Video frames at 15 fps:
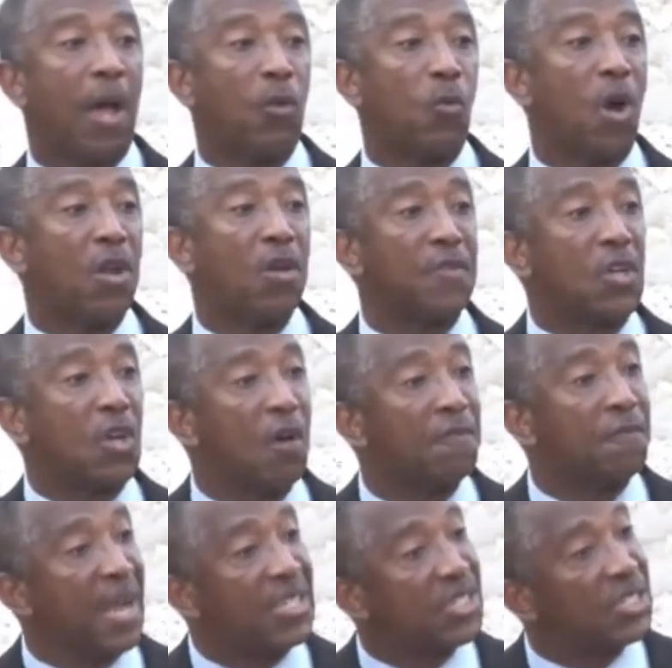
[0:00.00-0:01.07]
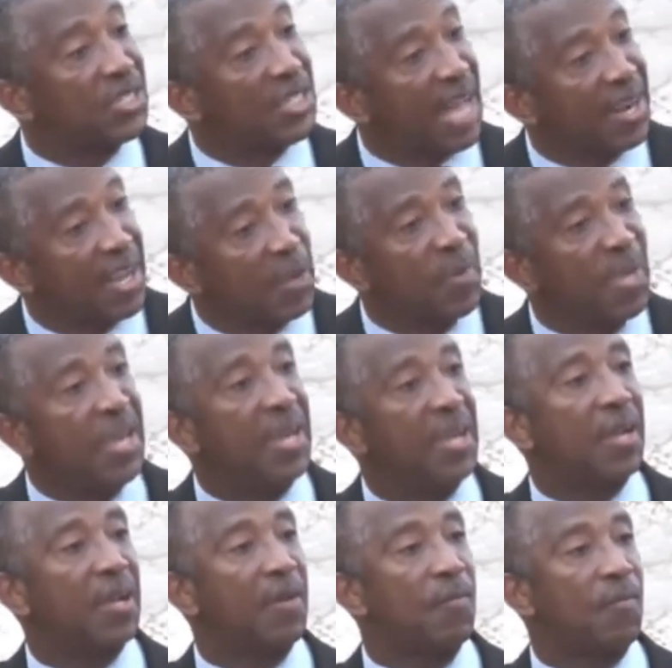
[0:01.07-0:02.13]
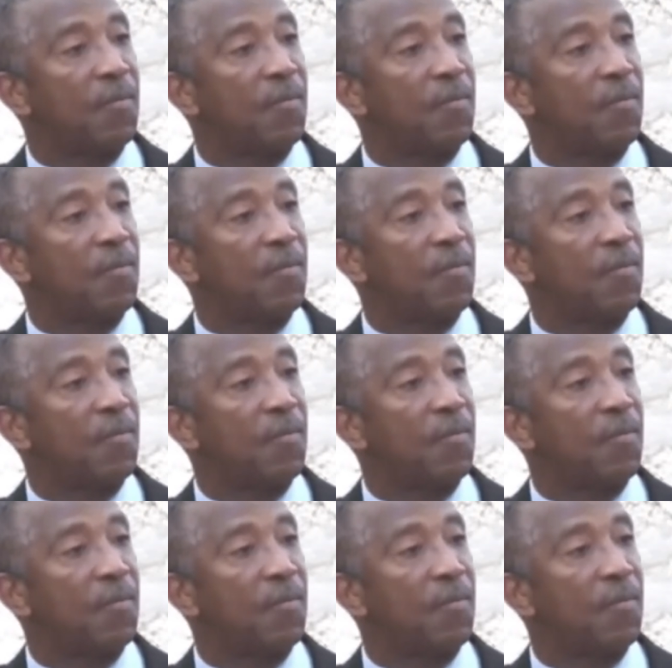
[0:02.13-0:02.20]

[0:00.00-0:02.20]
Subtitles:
And one of the confessions that I make